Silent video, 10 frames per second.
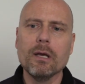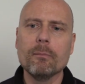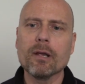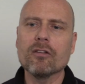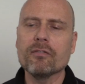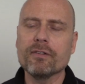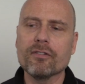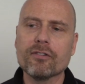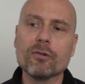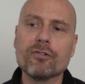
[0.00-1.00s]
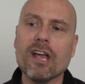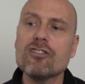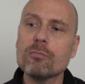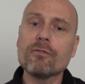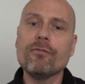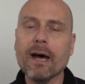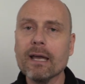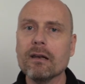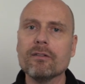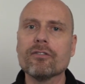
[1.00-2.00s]
because of its association with
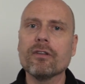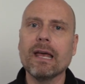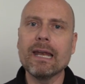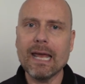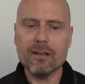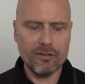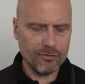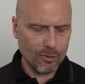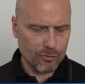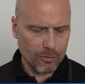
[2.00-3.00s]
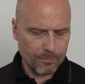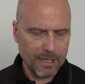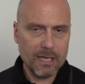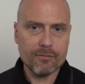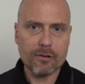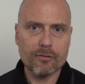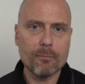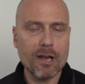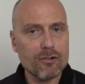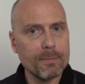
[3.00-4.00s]
violence and antisocial behavior. If you
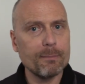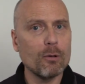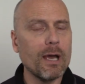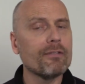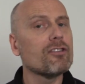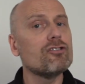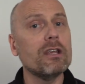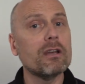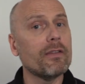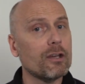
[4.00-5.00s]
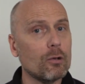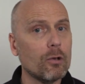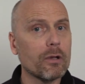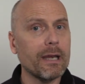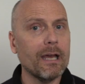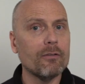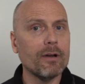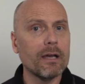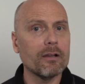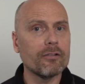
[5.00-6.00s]
measure people who have this gene and then you look at how
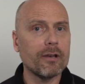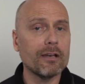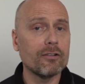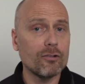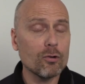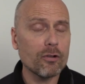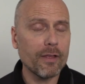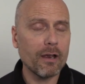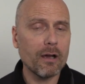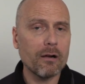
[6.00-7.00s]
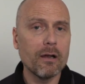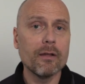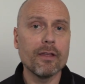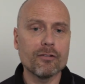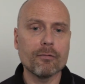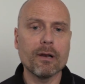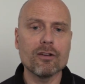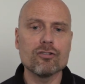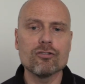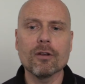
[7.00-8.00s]
violent and antisocial they are, there's a
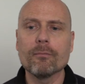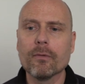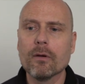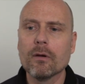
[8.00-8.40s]
relationship.